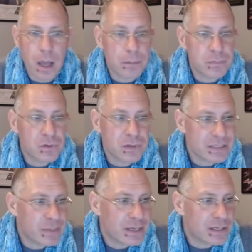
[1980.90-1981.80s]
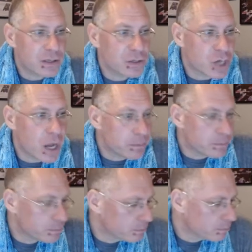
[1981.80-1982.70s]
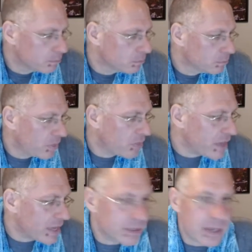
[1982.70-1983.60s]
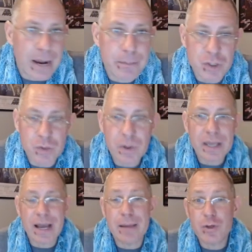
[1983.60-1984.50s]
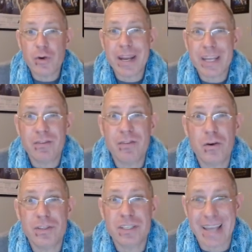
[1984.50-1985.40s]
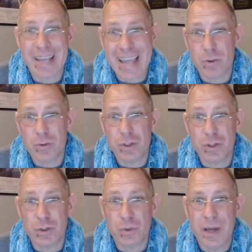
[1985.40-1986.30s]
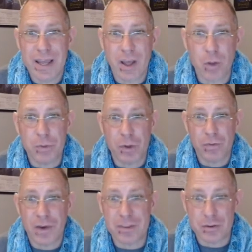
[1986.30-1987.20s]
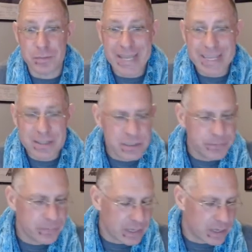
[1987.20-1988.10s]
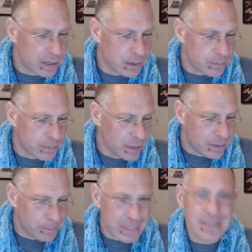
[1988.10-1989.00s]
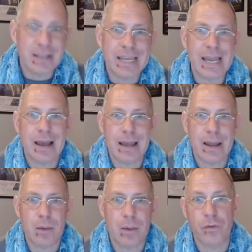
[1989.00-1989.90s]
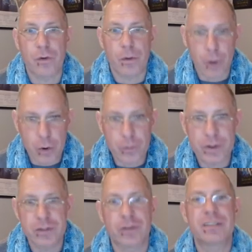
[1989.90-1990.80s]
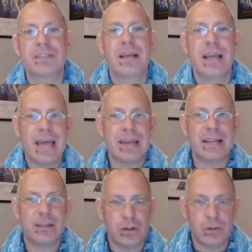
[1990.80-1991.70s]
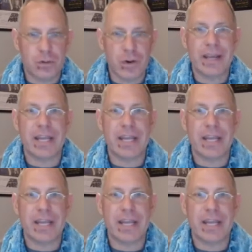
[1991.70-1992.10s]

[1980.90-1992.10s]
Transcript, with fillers: so that's my little job thing that I'm doing. I'm training folks how to help you find those plans. Um, basically, I, I work for a brokerage service, and I do training